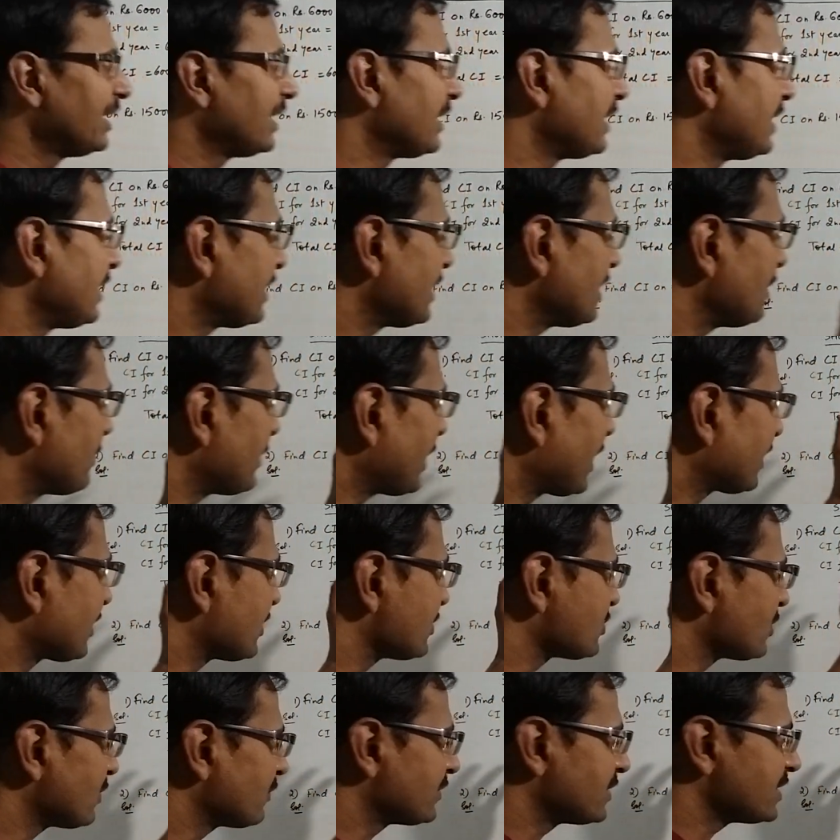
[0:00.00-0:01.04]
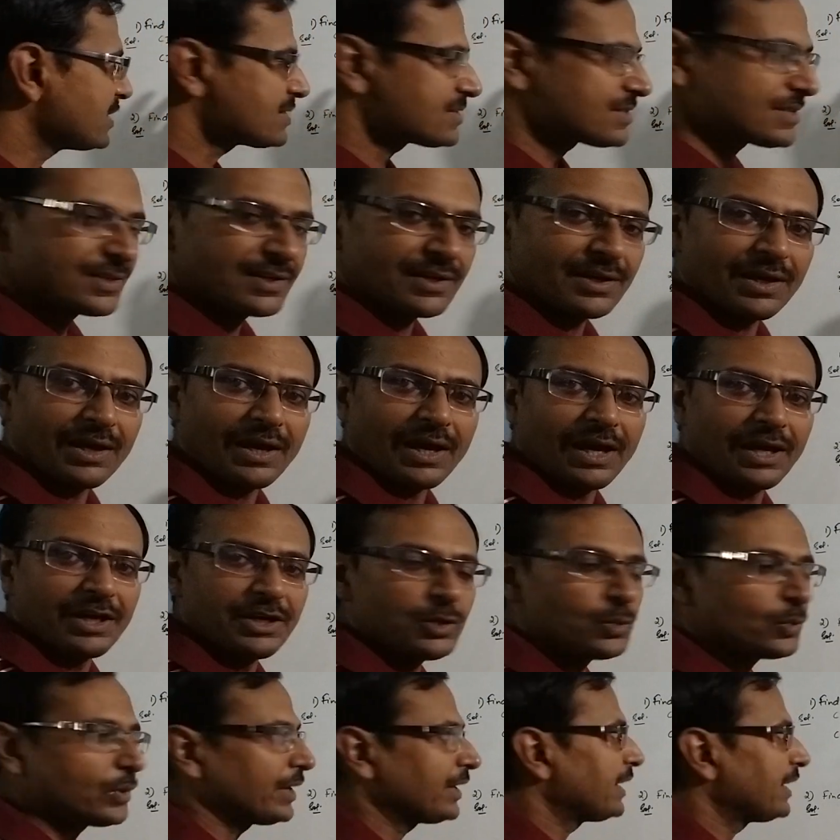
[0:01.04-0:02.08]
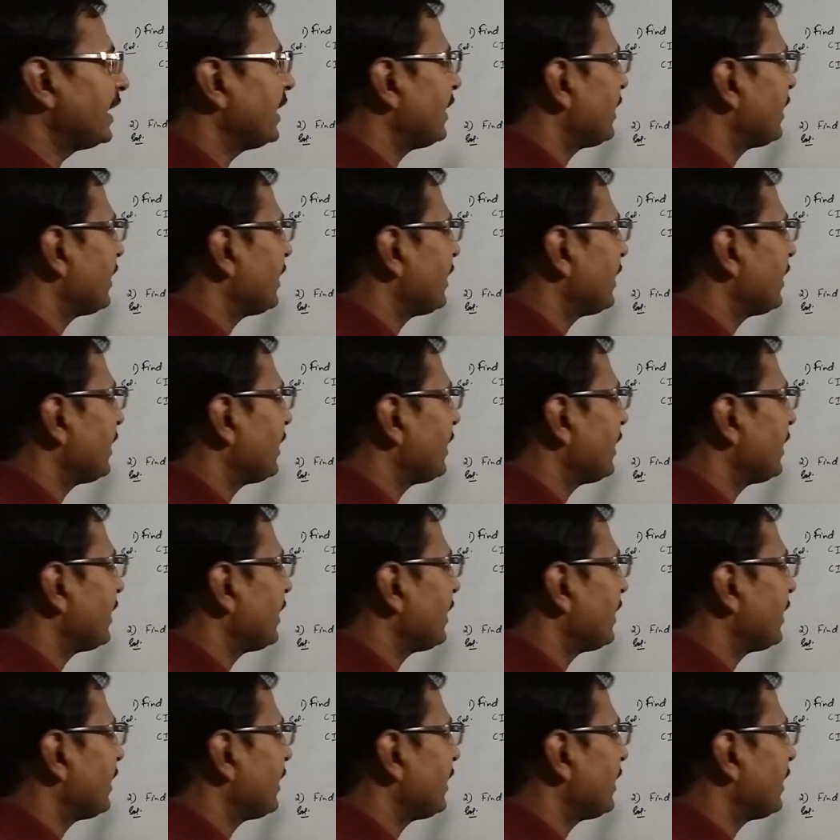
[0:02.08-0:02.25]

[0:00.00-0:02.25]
Little practice of this and you can